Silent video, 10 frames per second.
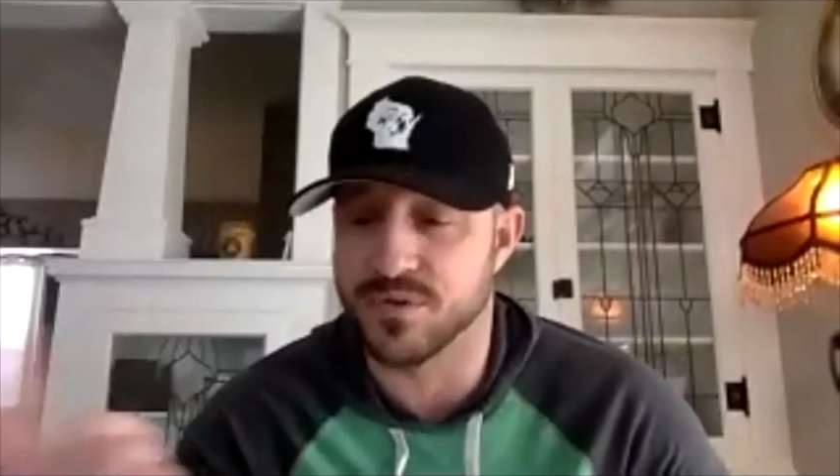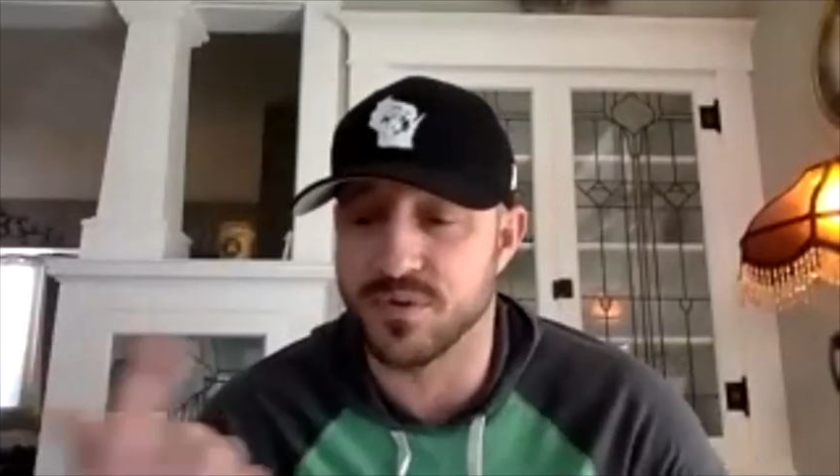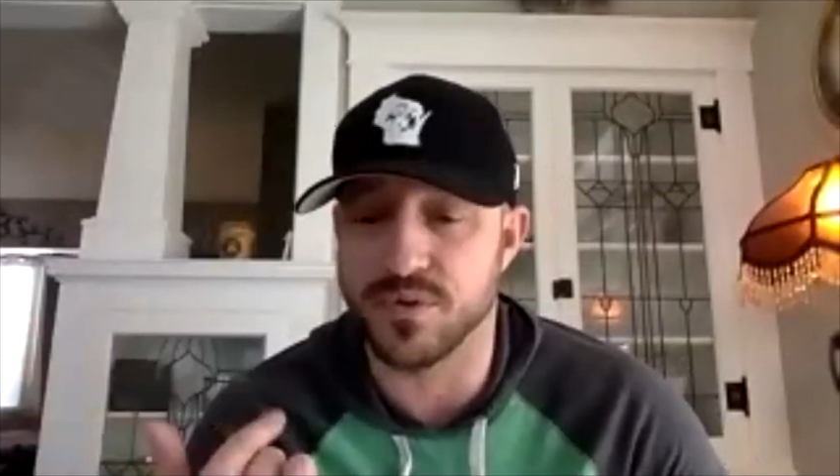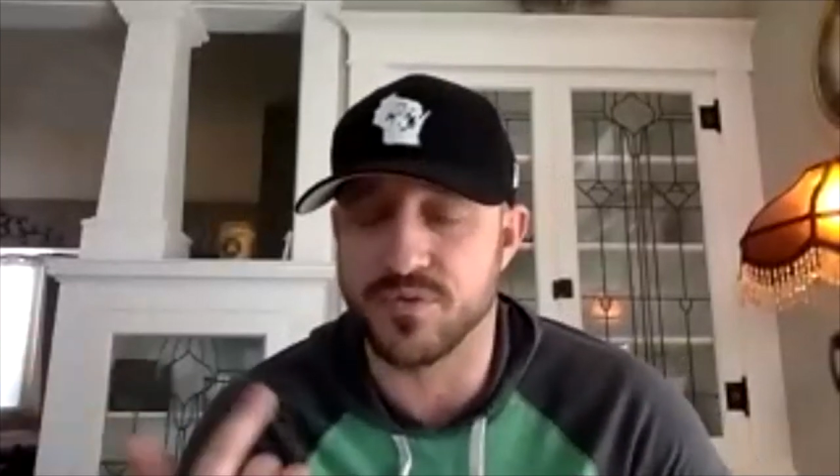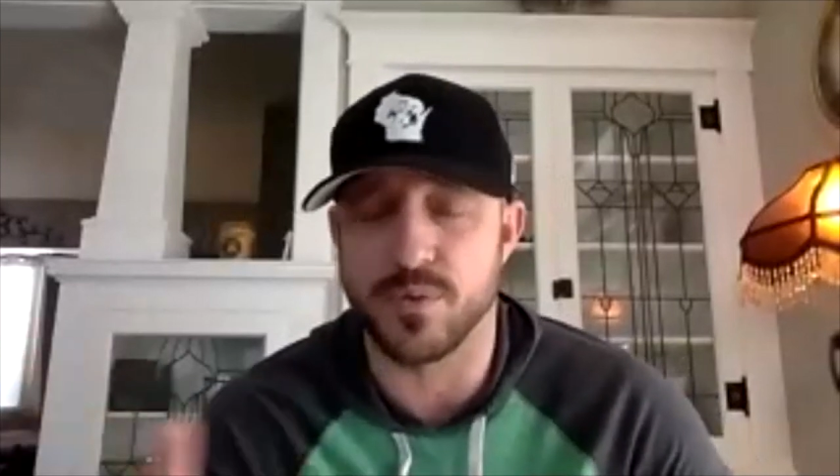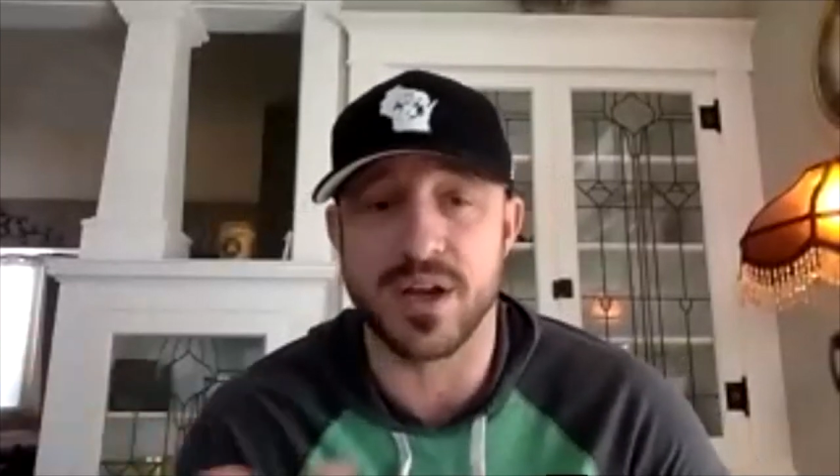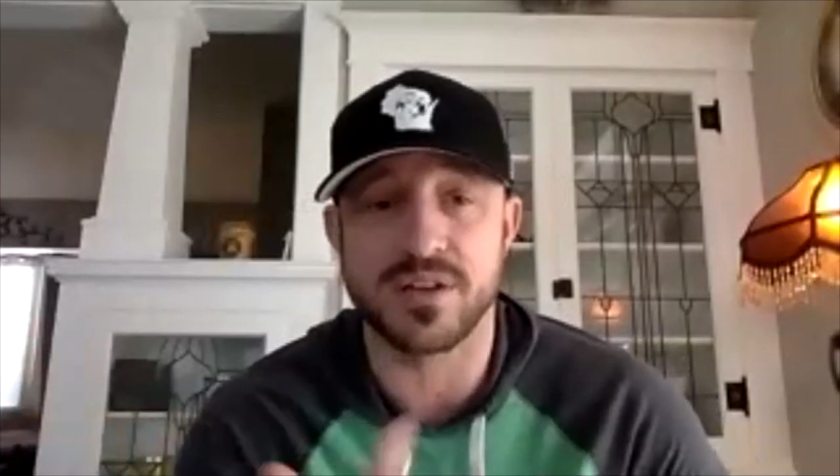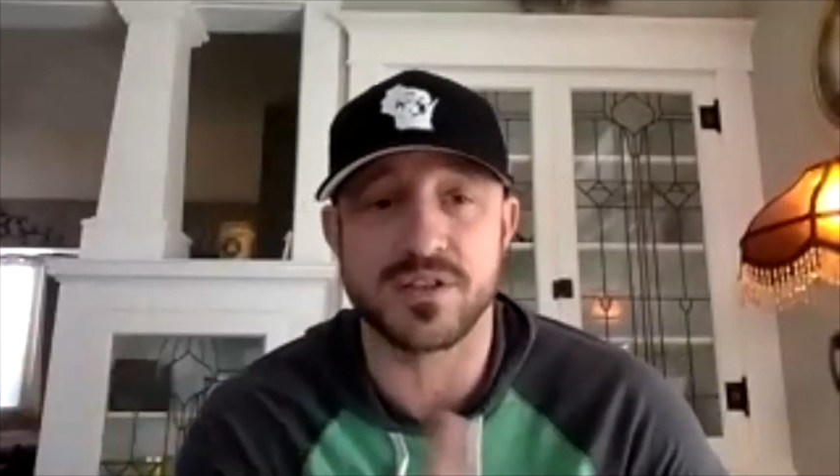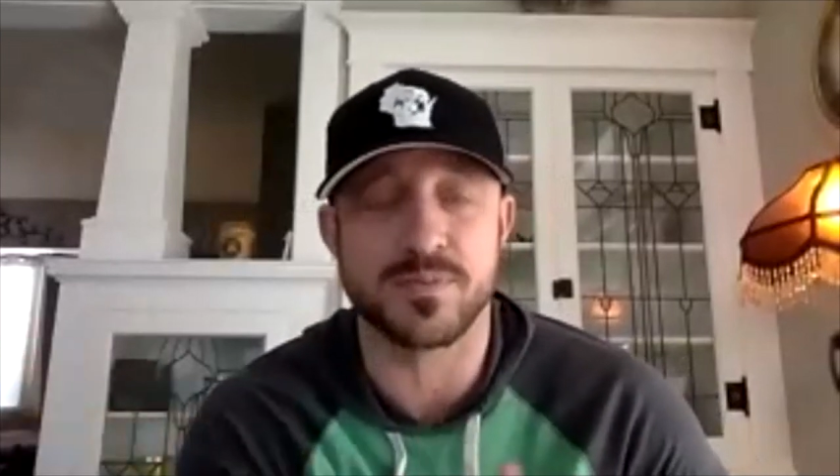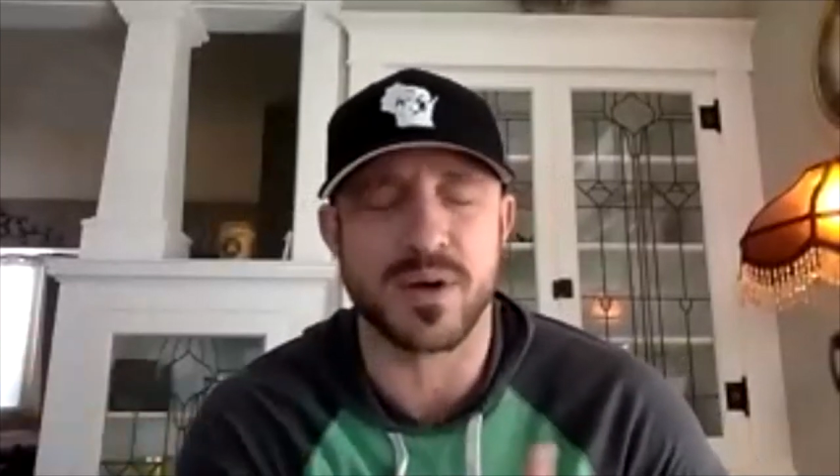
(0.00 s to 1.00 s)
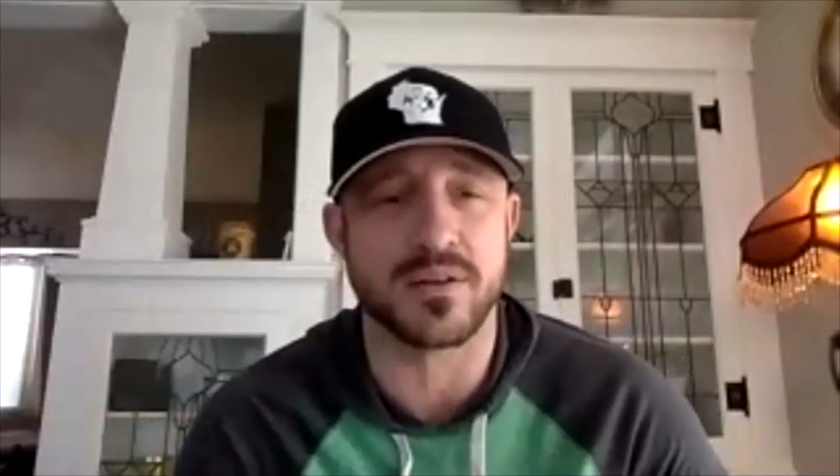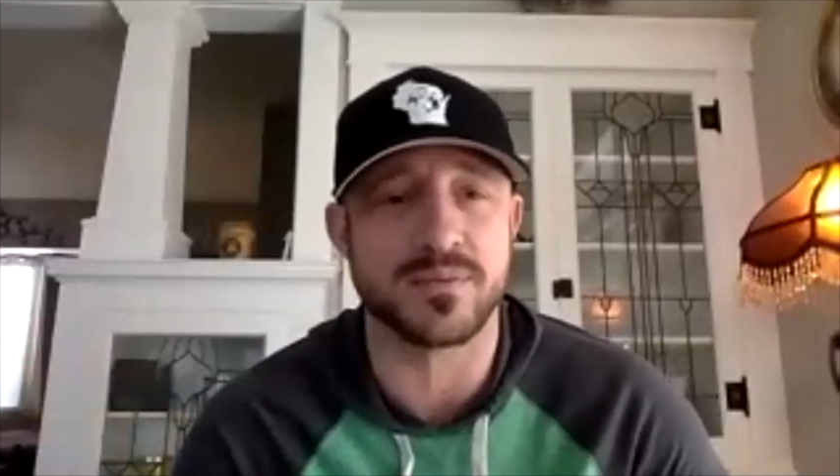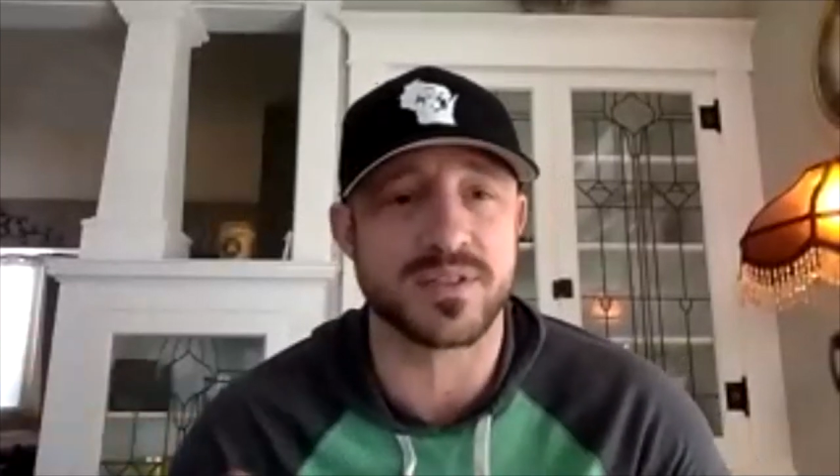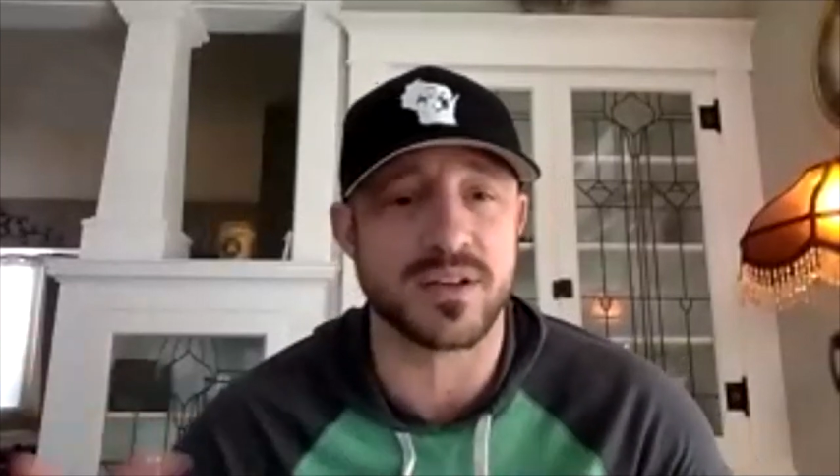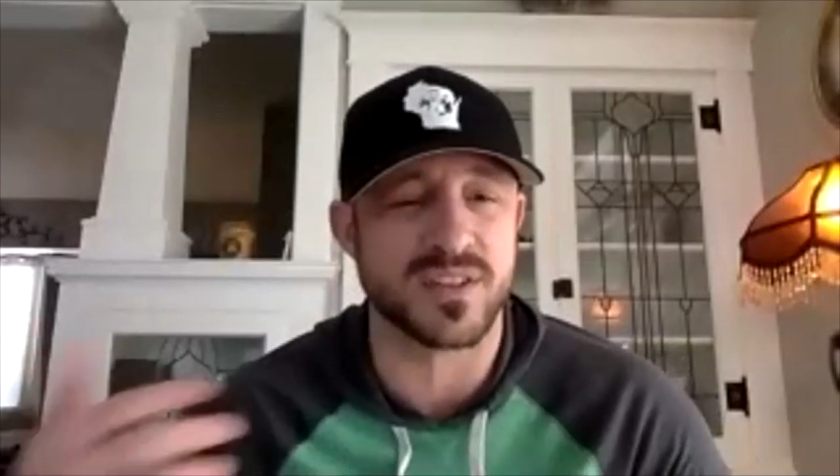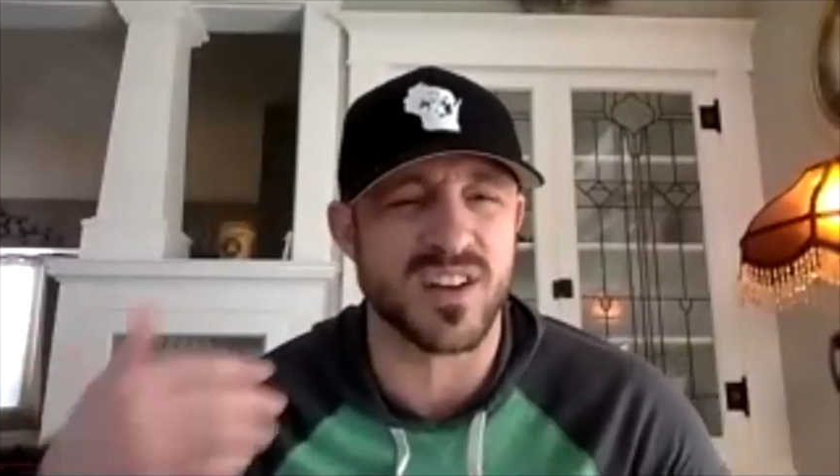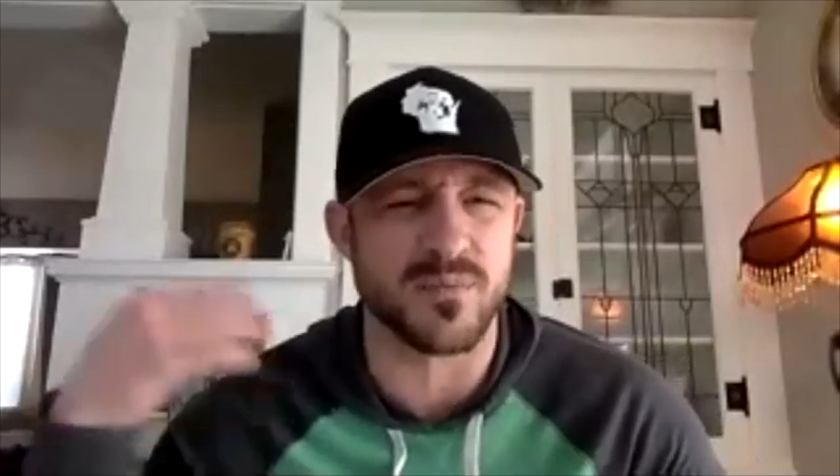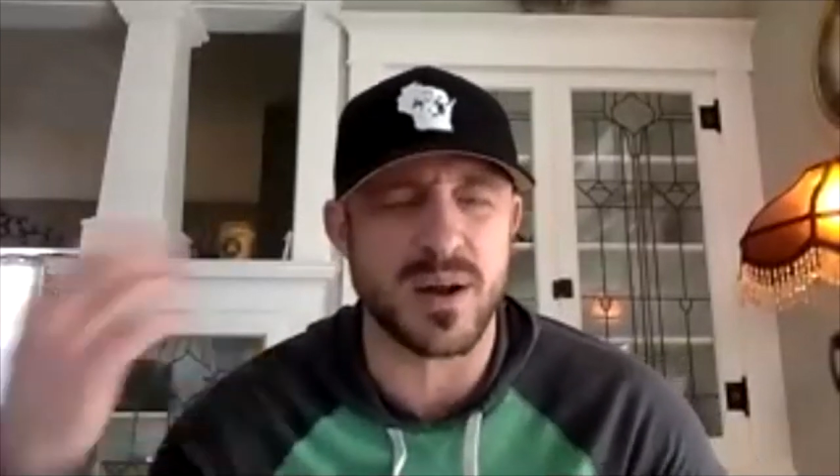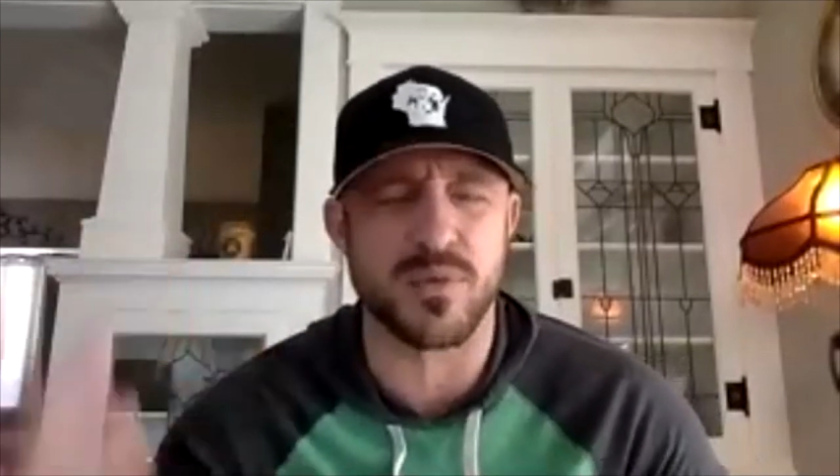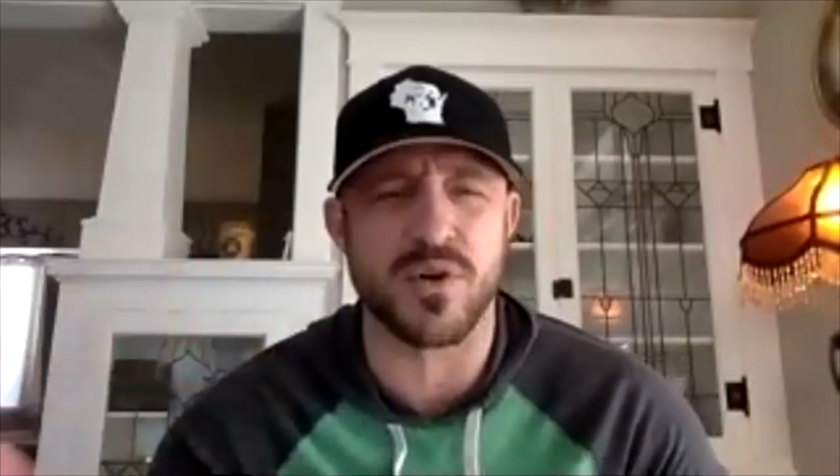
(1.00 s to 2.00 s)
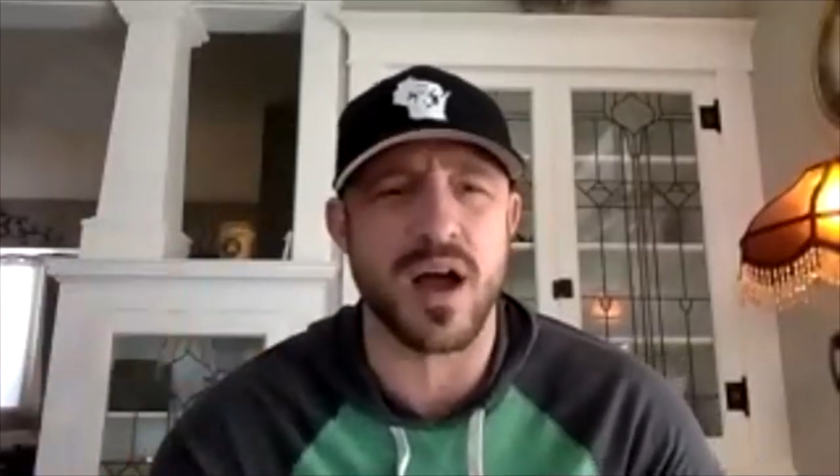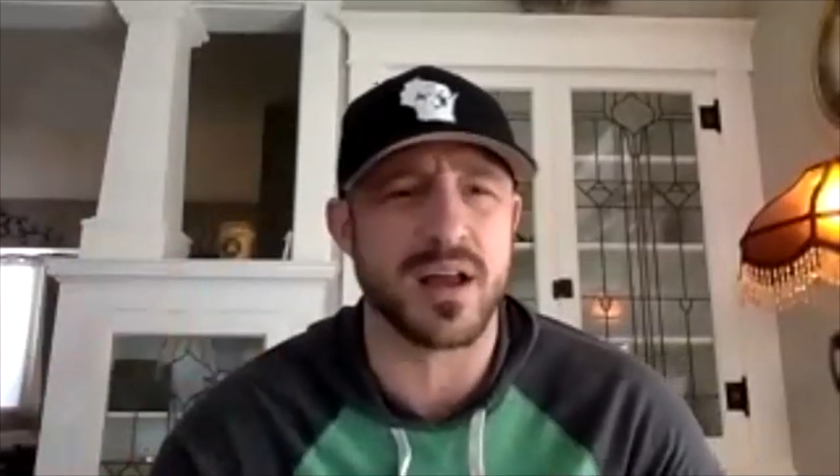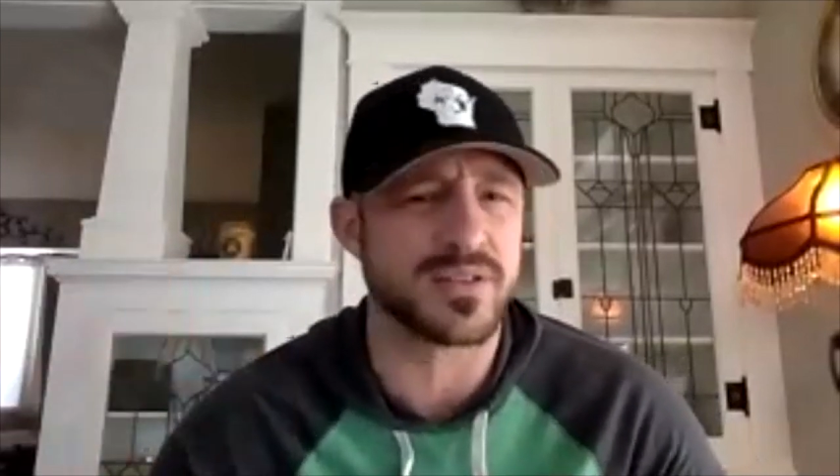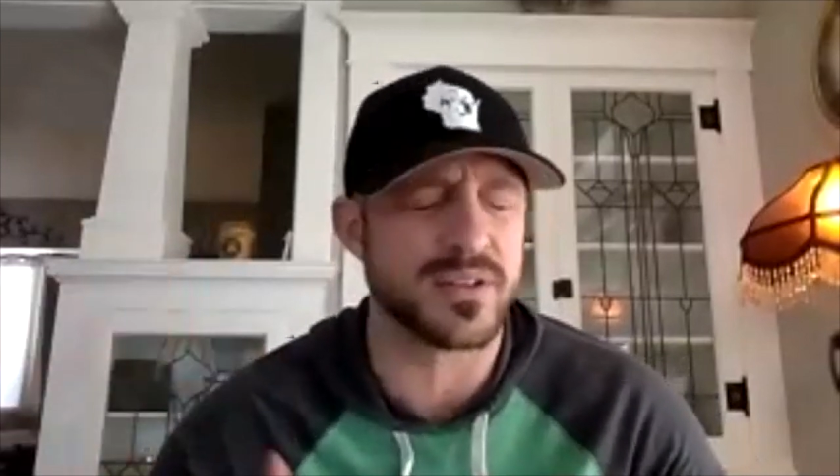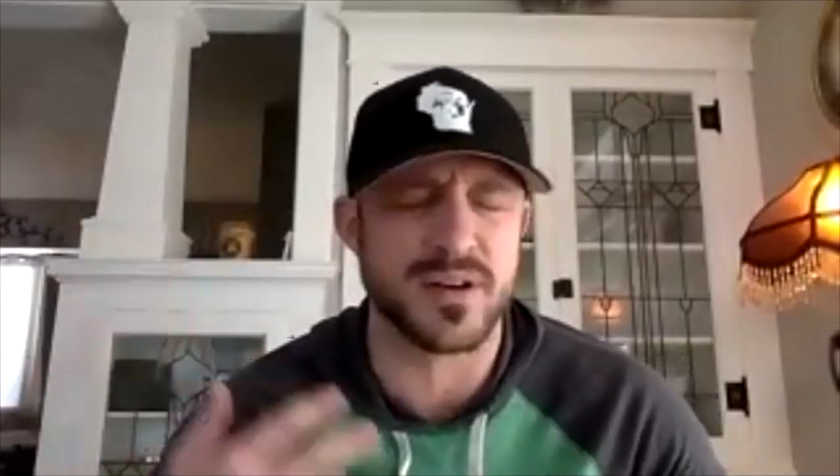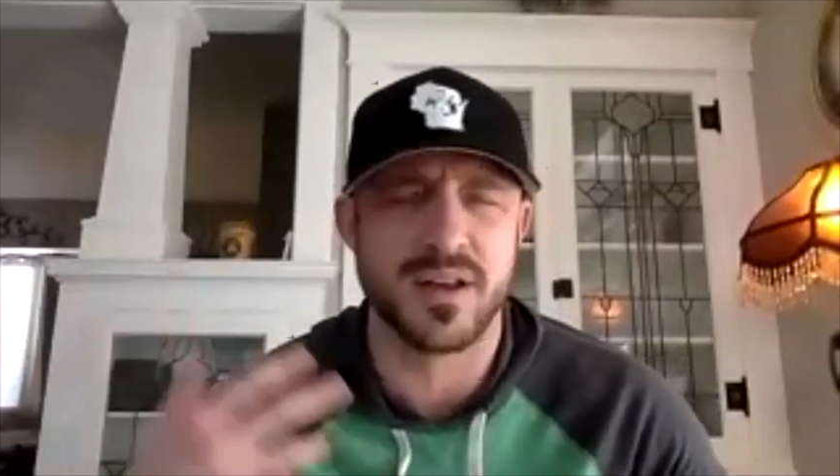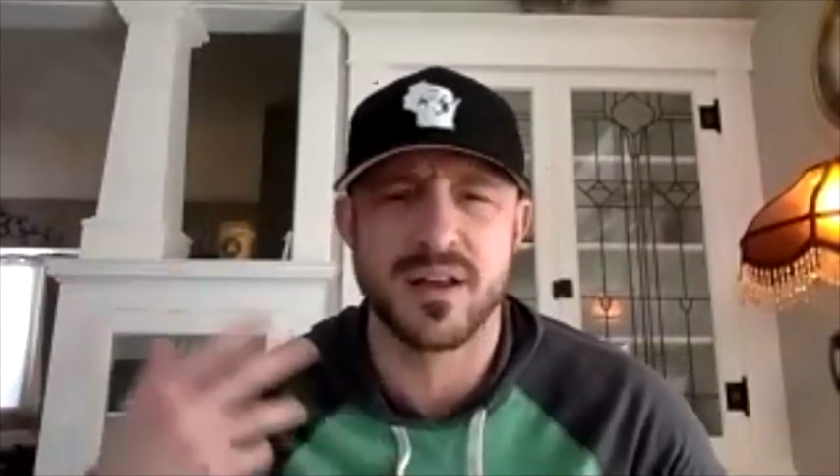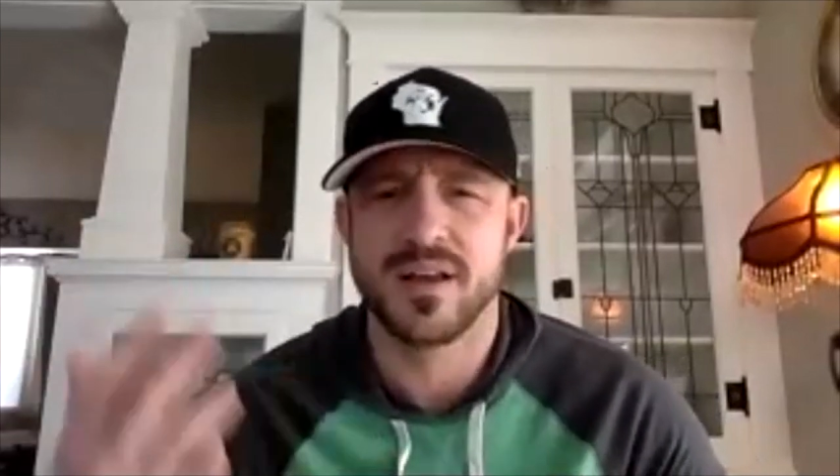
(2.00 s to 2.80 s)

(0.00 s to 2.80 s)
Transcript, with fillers: through their formations by themselves to help memorize and